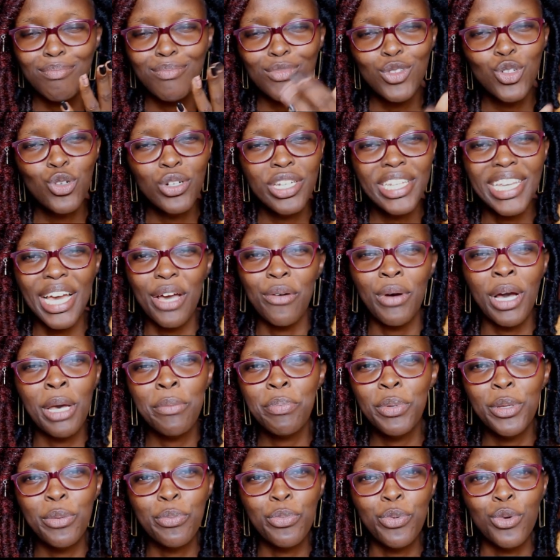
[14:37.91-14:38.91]
you
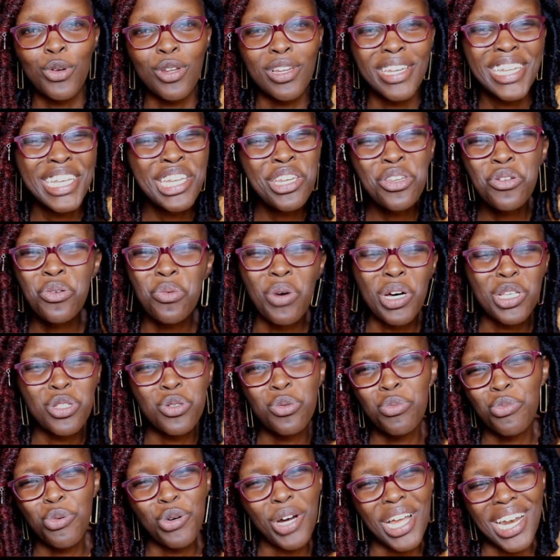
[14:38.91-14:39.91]
DIY people, nini
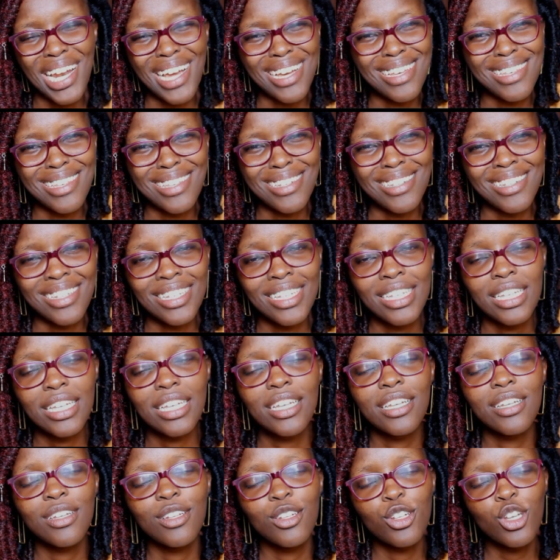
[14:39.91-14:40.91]
wasumbua lakini?
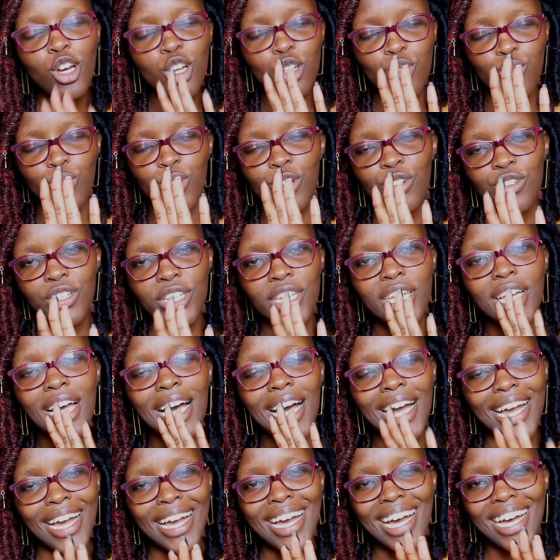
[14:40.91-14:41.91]
Don't worry,
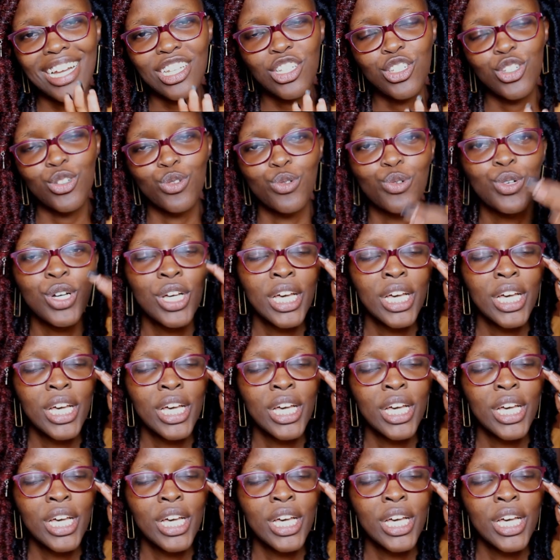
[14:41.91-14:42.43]
I got you.